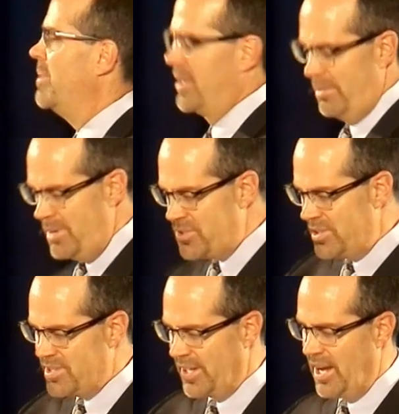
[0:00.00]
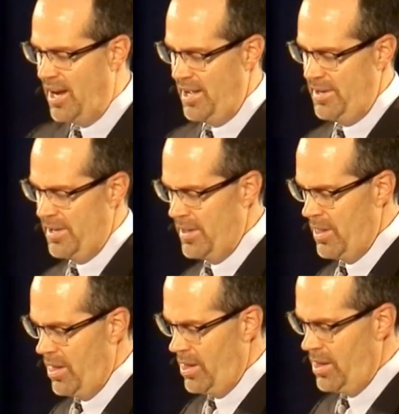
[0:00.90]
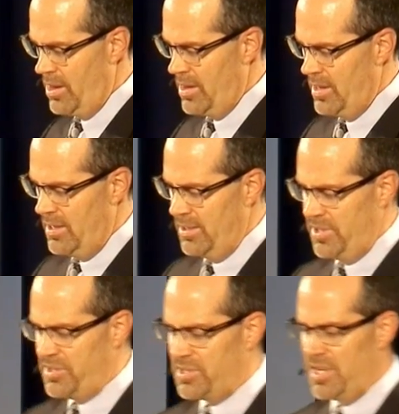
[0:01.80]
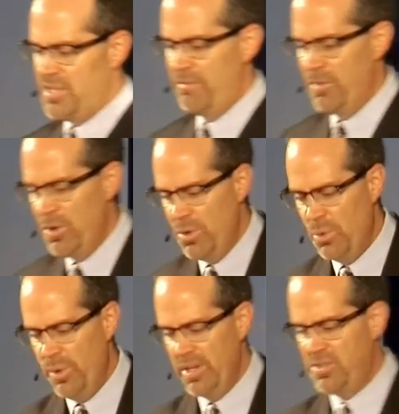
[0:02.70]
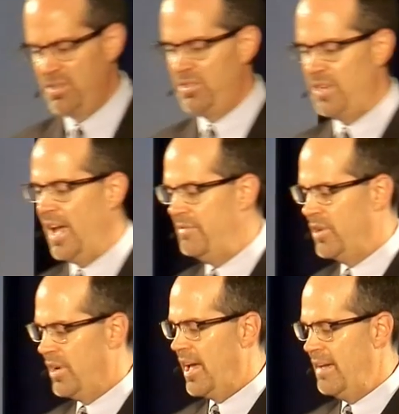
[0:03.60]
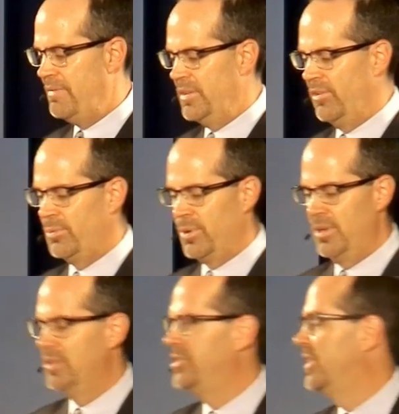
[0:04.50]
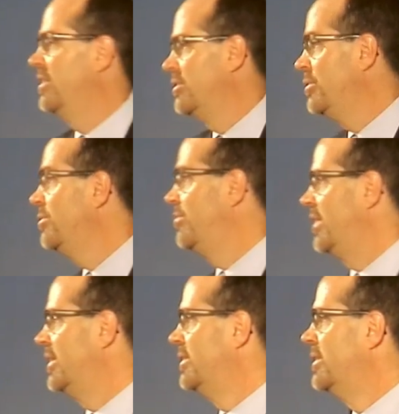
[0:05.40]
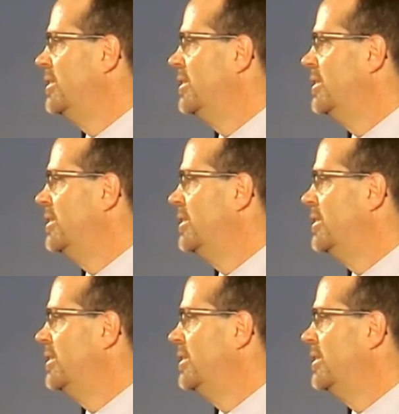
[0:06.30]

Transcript: I've been commissioned to God. Jesus says if you wish to save your life in this world, you're going to lose it.